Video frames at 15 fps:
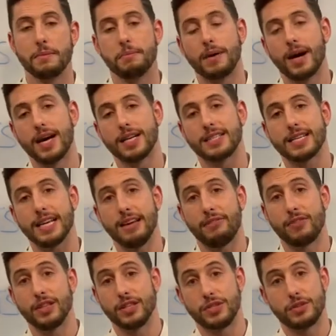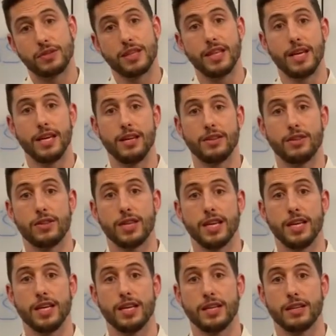But if the, the,
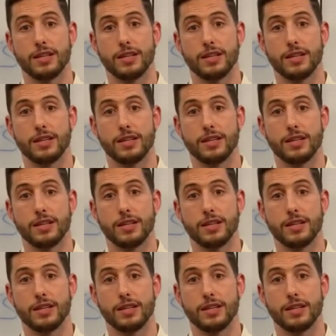the,